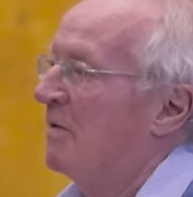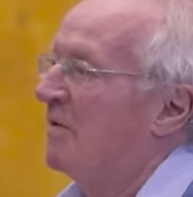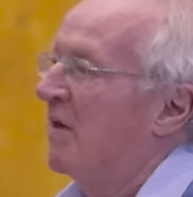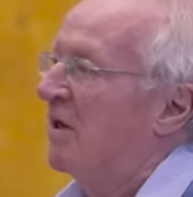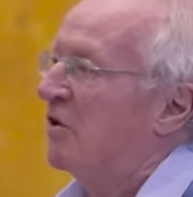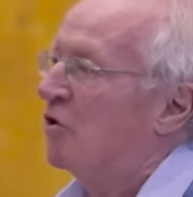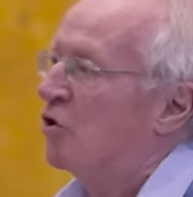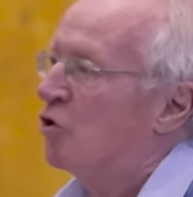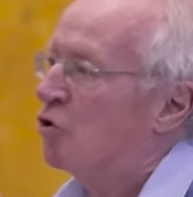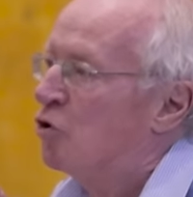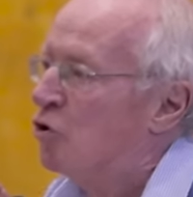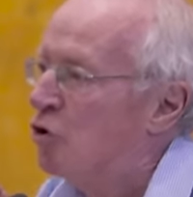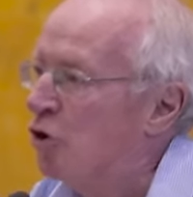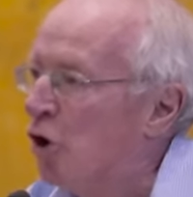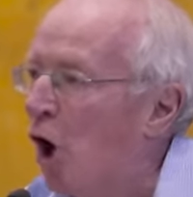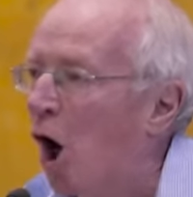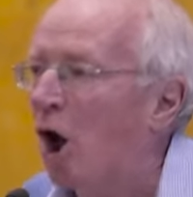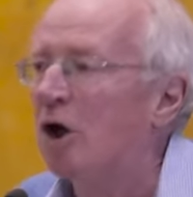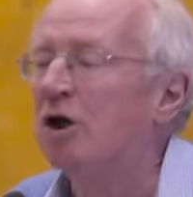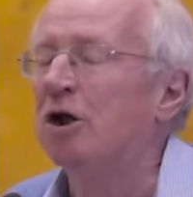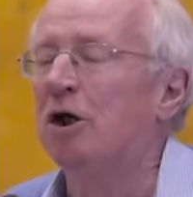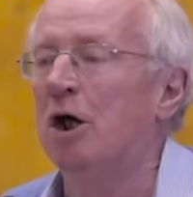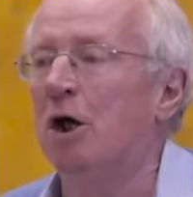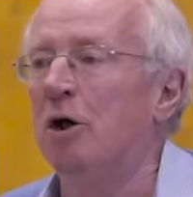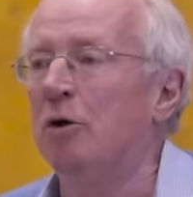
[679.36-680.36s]
They did
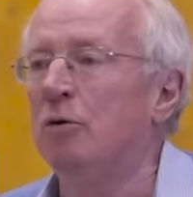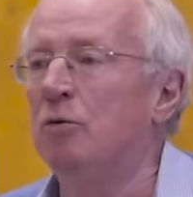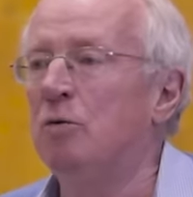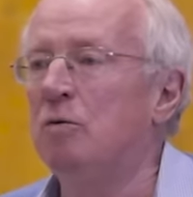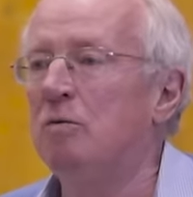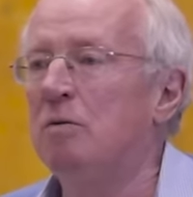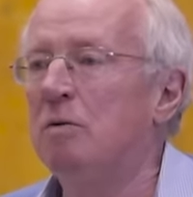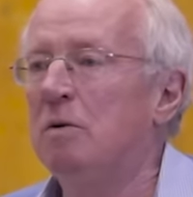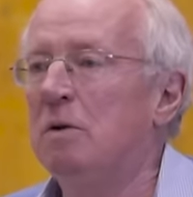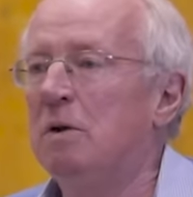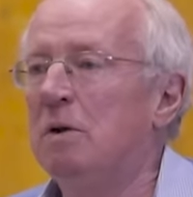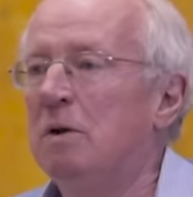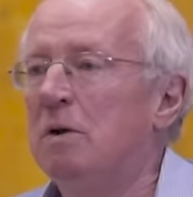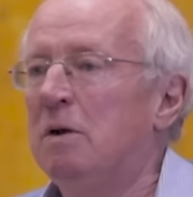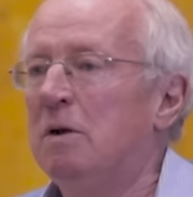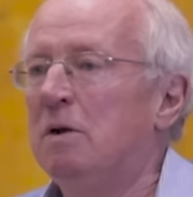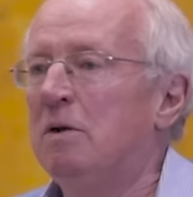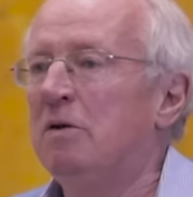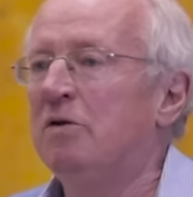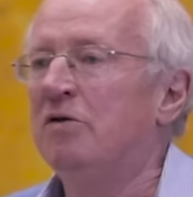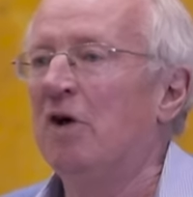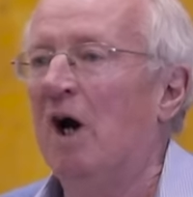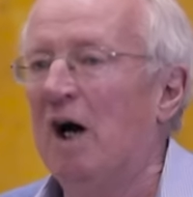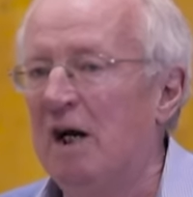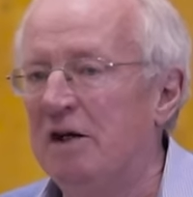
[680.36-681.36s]
not go
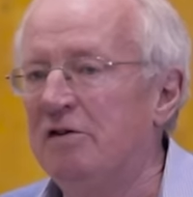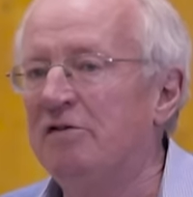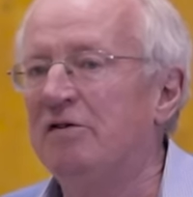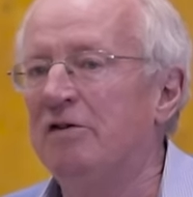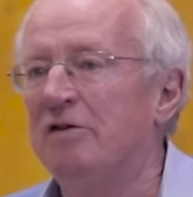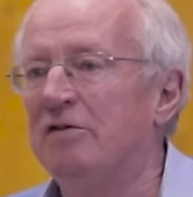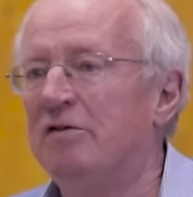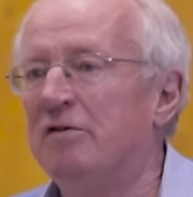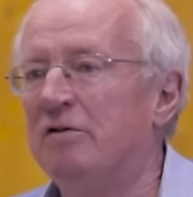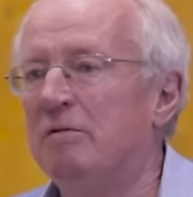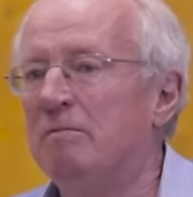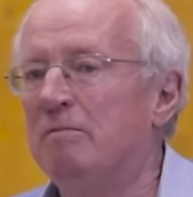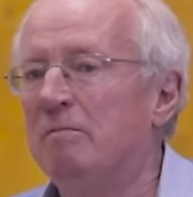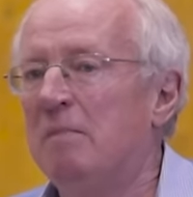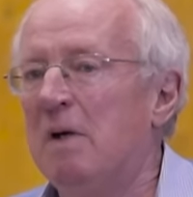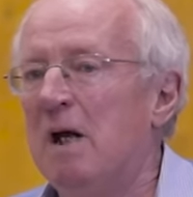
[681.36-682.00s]
to ISIS.